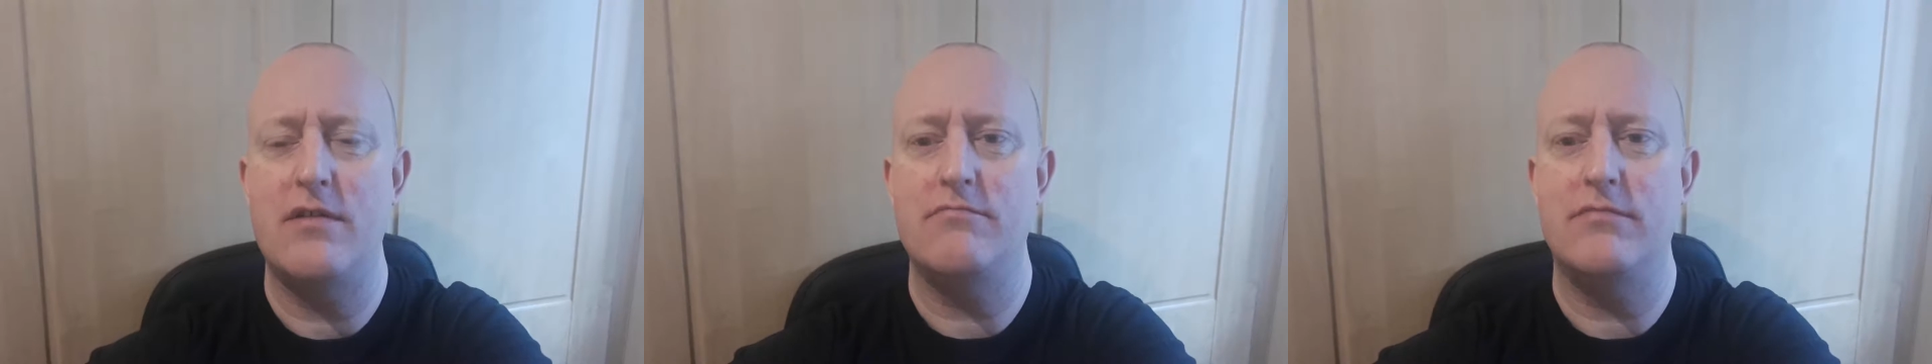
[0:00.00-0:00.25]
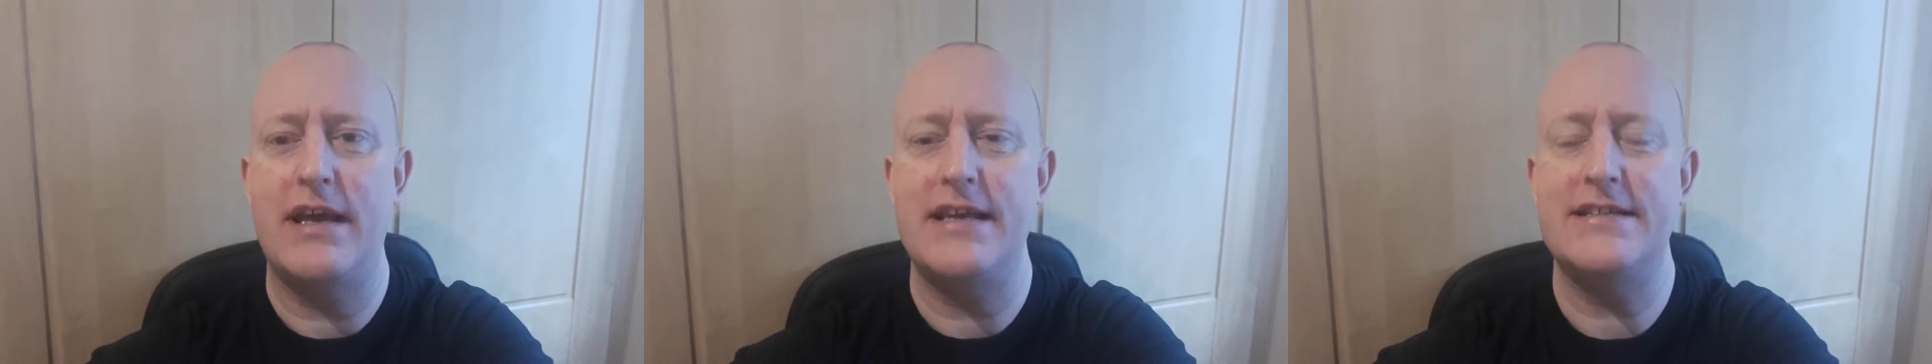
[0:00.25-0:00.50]

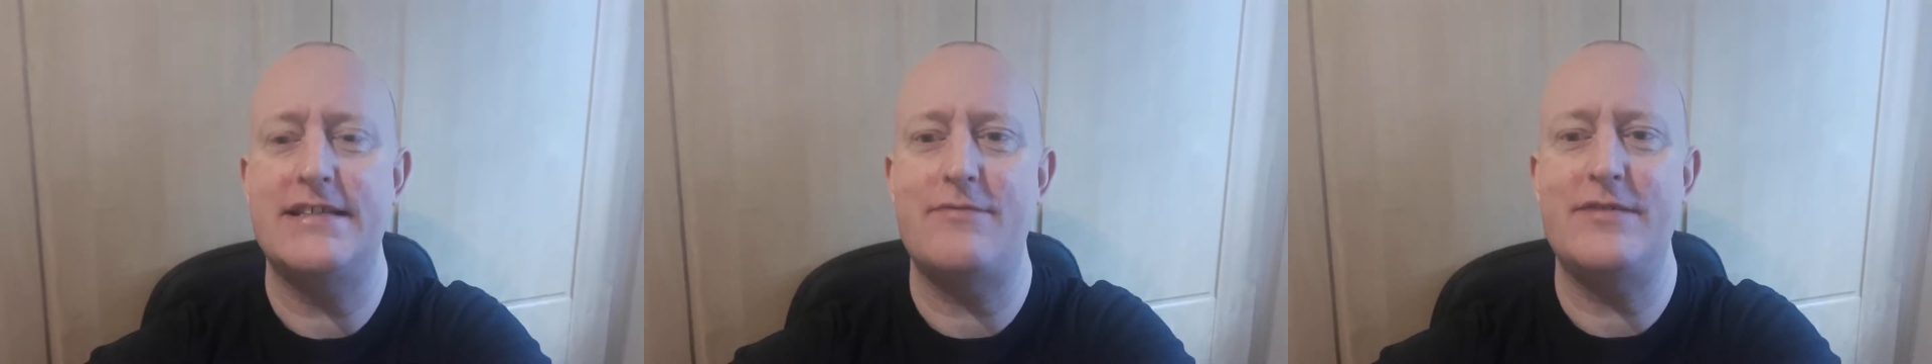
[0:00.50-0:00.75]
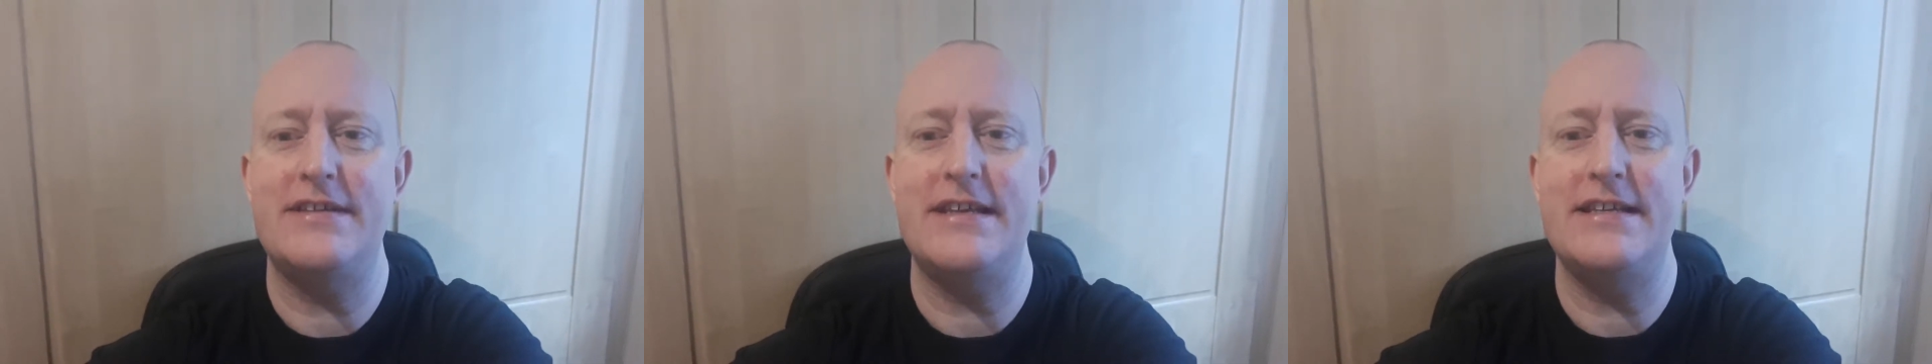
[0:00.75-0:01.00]
late
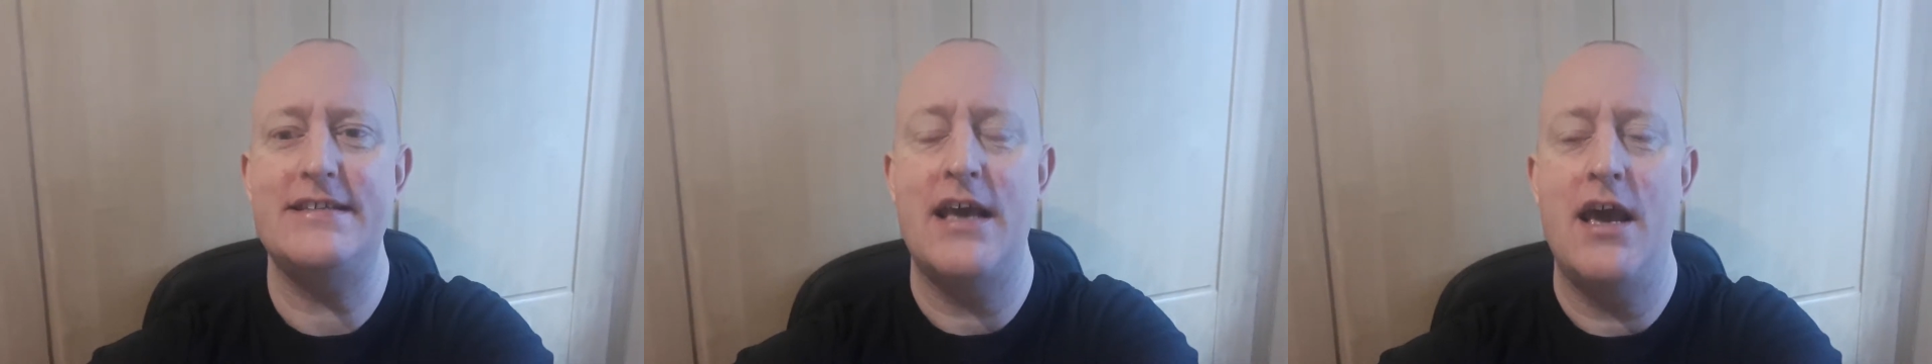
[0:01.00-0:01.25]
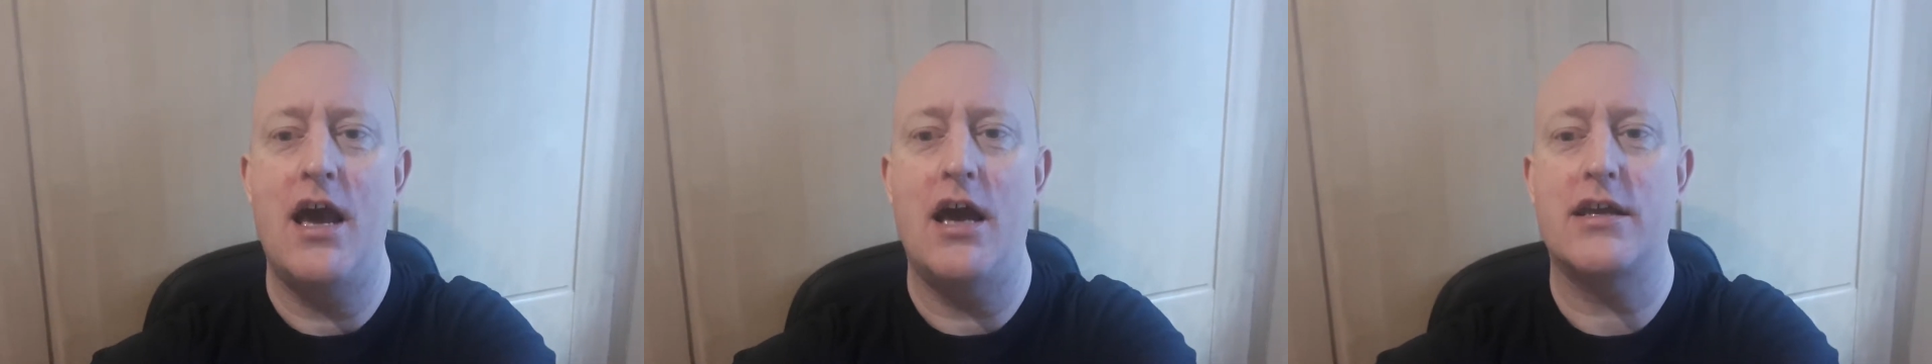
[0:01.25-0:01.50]
70s,
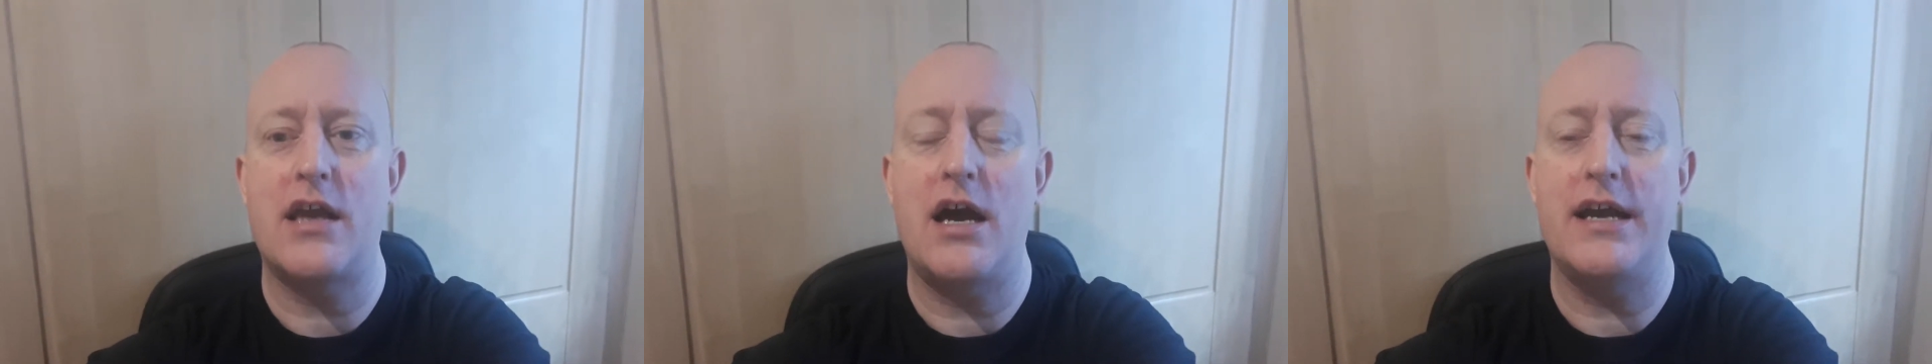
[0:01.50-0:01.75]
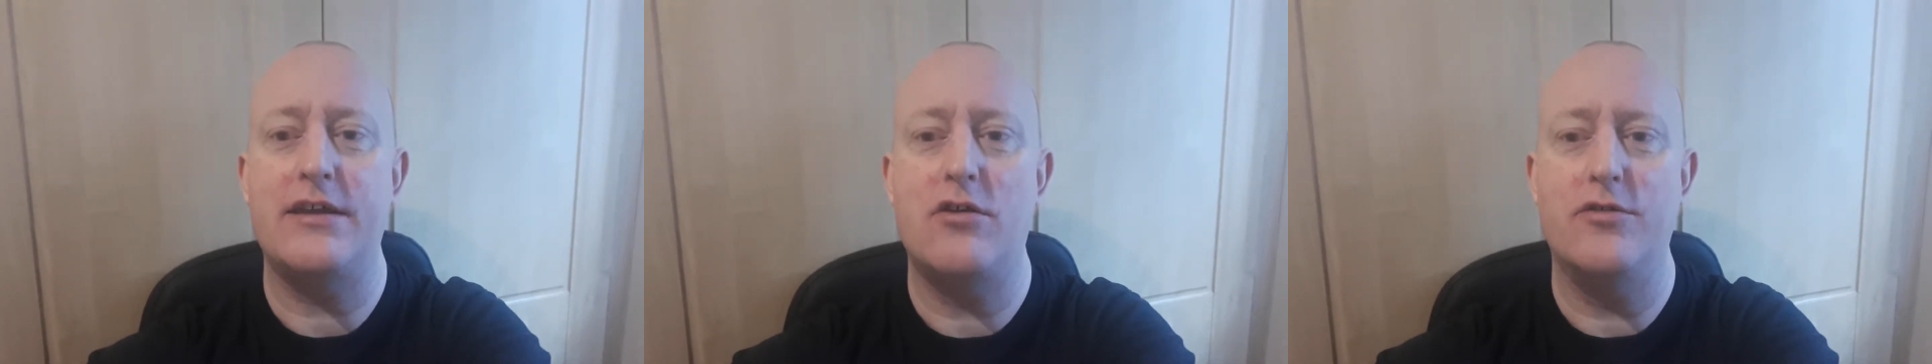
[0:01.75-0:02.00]
a guy
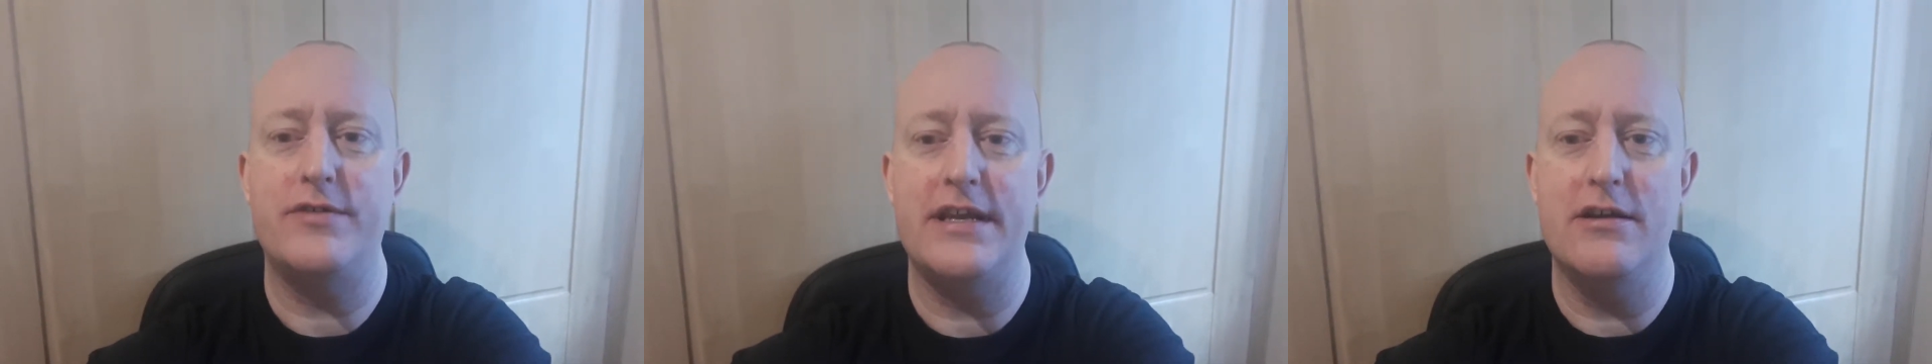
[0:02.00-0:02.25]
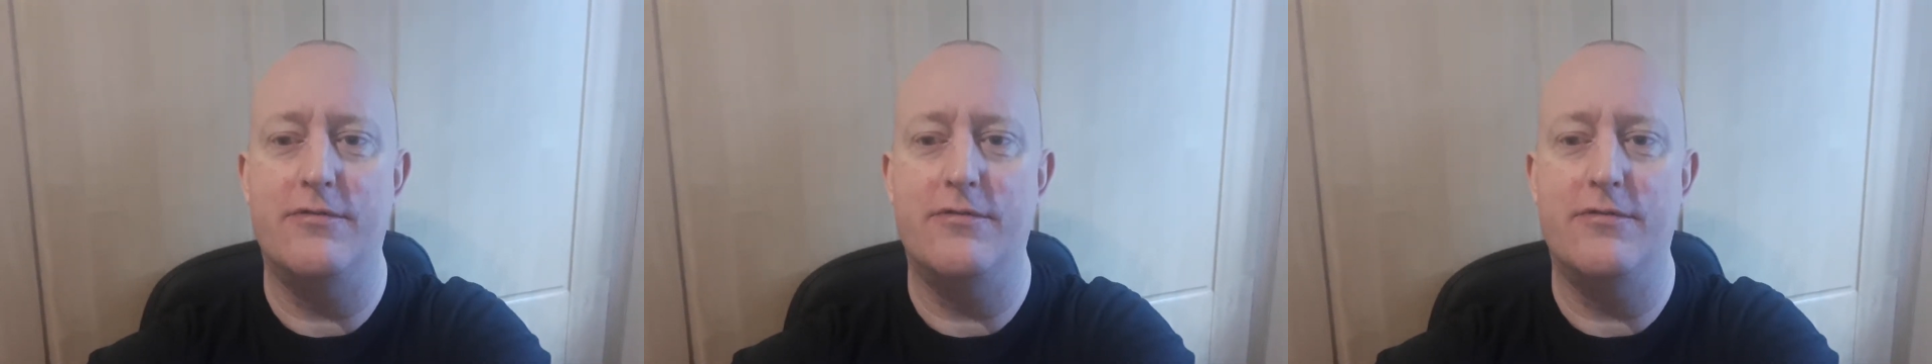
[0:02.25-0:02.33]
called Neil